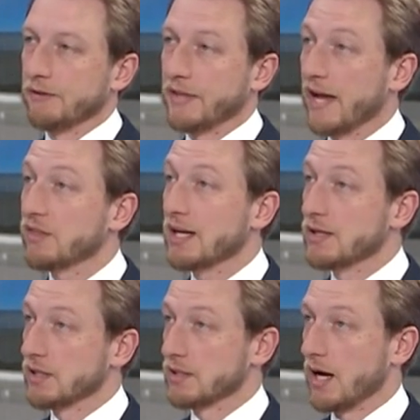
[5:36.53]
They had the
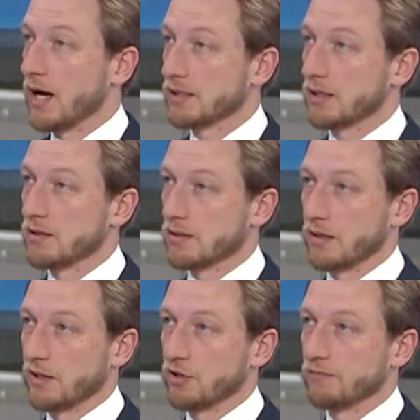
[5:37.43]
easier task in this
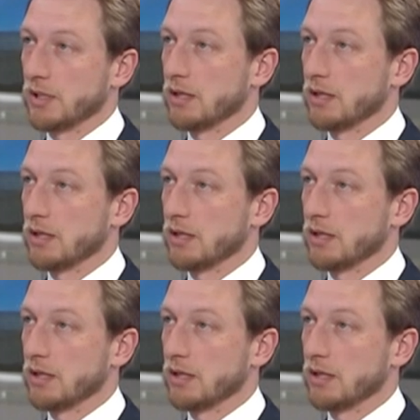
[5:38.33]
election.